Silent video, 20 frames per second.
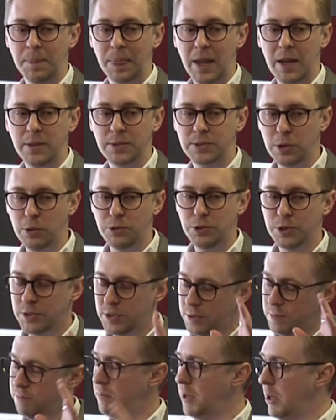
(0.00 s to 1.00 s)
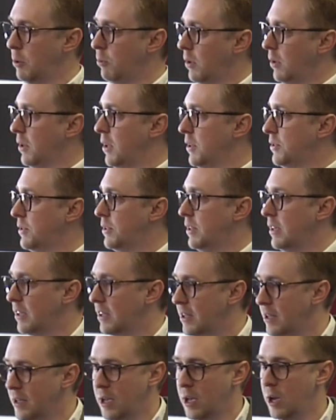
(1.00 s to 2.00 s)
And so just be
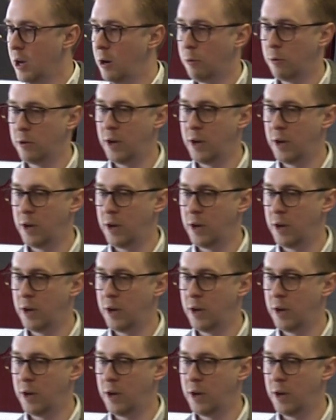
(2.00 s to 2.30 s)
realistic. We're